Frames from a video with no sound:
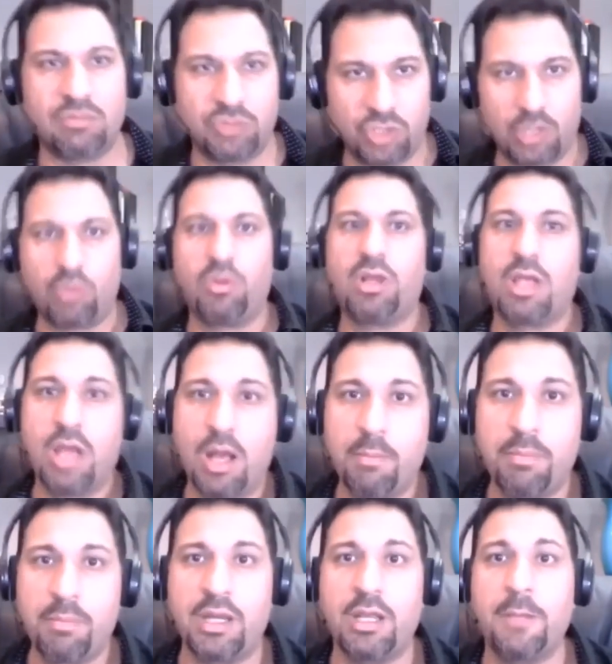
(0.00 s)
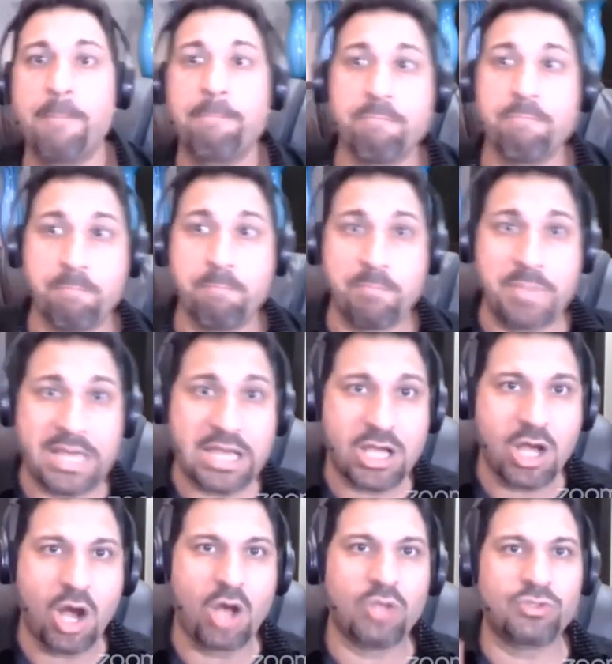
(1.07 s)
genuine company
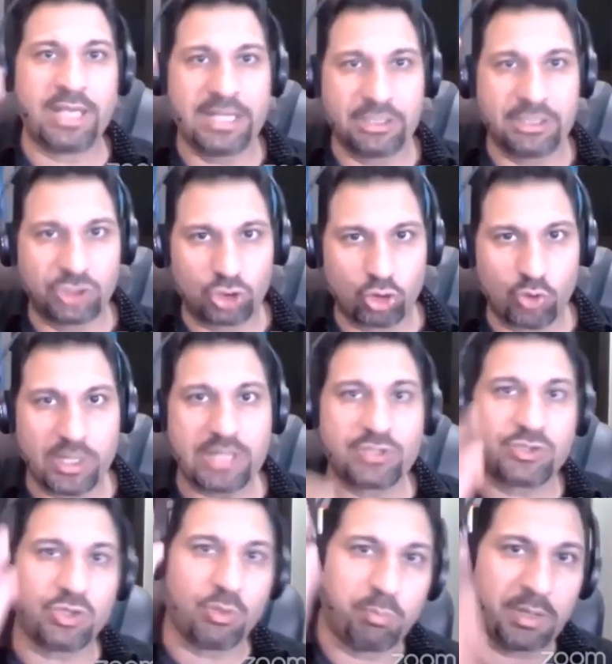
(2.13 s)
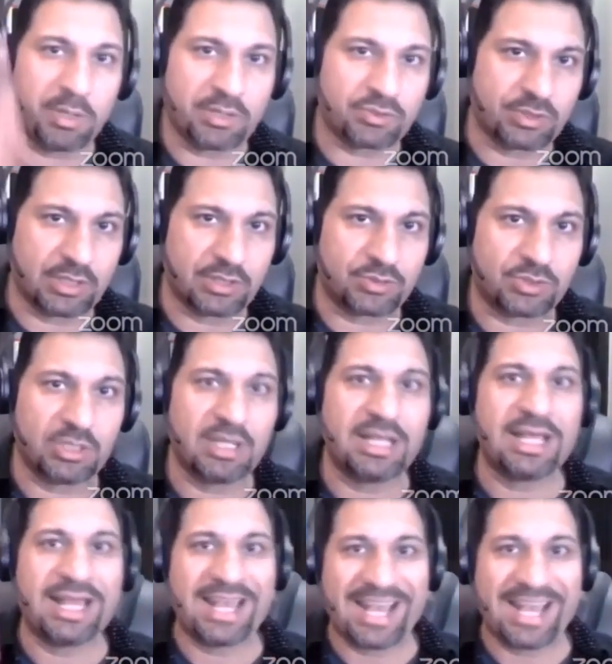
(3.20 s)
because it treats your business